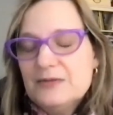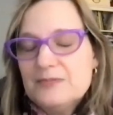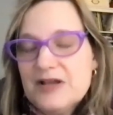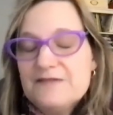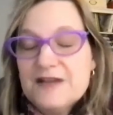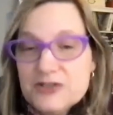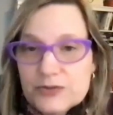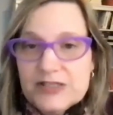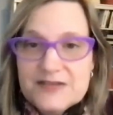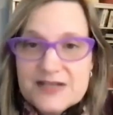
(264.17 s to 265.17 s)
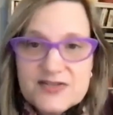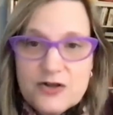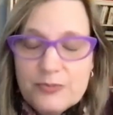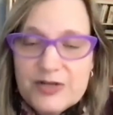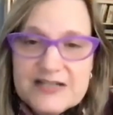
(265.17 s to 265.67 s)
Eventually,
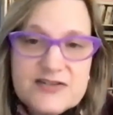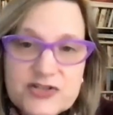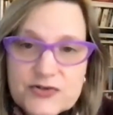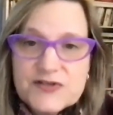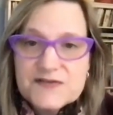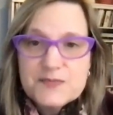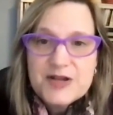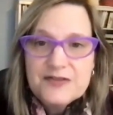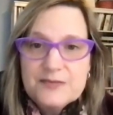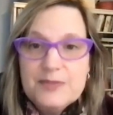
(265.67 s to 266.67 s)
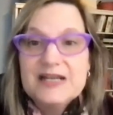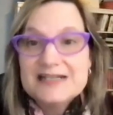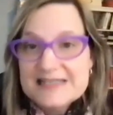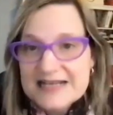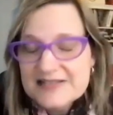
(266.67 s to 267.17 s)
this culminates in Joseph Smith
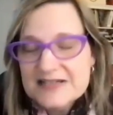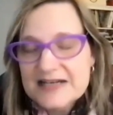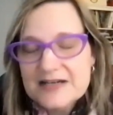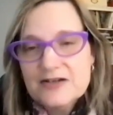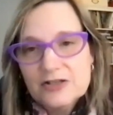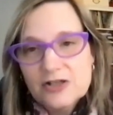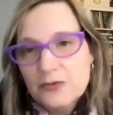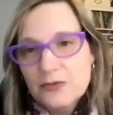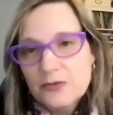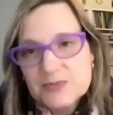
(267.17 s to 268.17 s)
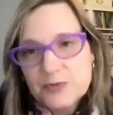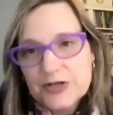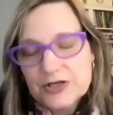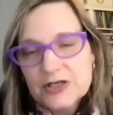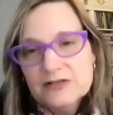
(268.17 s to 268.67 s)
being assassinated along with his
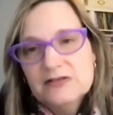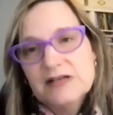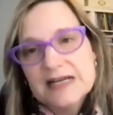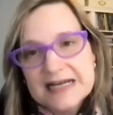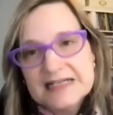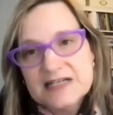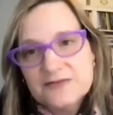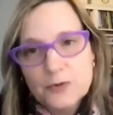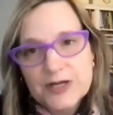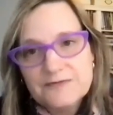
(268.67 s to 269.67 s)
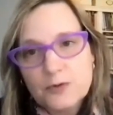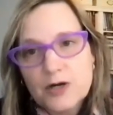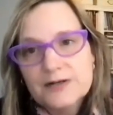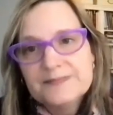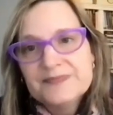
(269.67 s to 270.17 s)
brother in
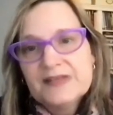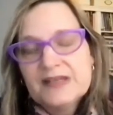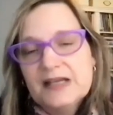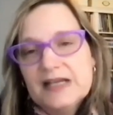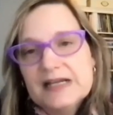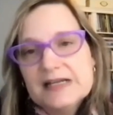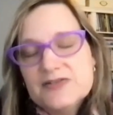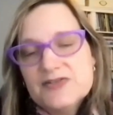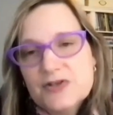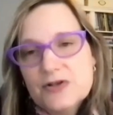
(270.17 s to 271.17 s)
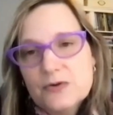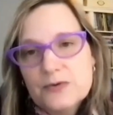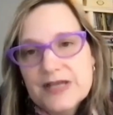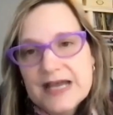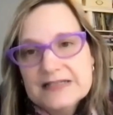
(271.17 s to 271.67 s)
1844. And
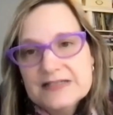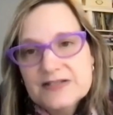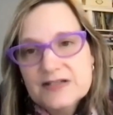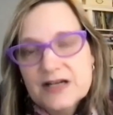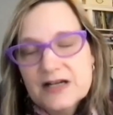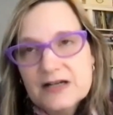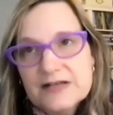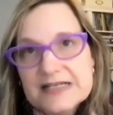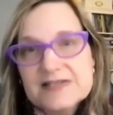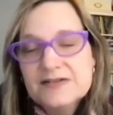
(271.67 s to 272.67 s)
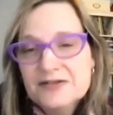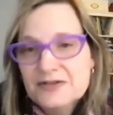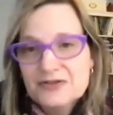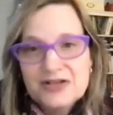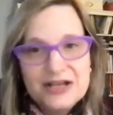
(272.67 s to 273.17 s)
so that is
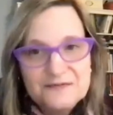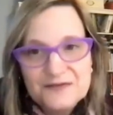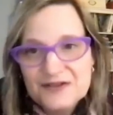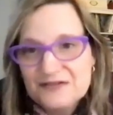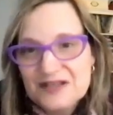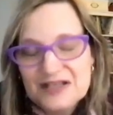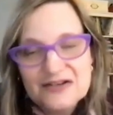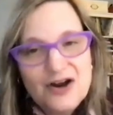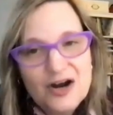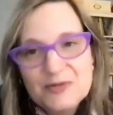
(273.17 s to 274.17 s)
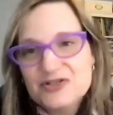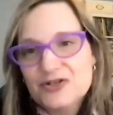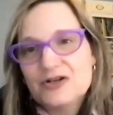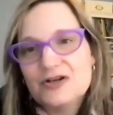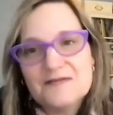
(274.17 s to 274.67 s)
kind of the
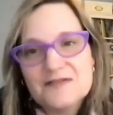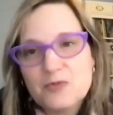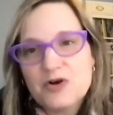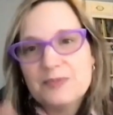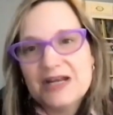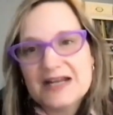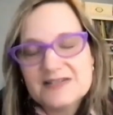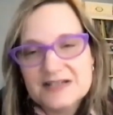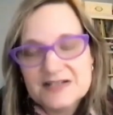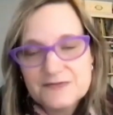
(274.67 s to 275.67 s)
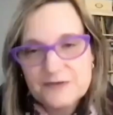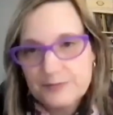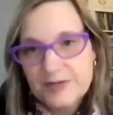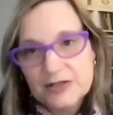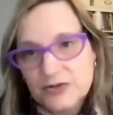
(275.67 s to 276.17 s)
harbinger of the Mormon exodus
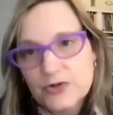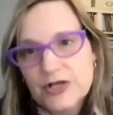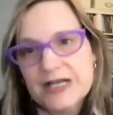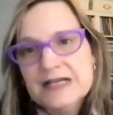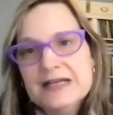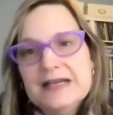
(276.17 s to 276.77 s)
from Illinois.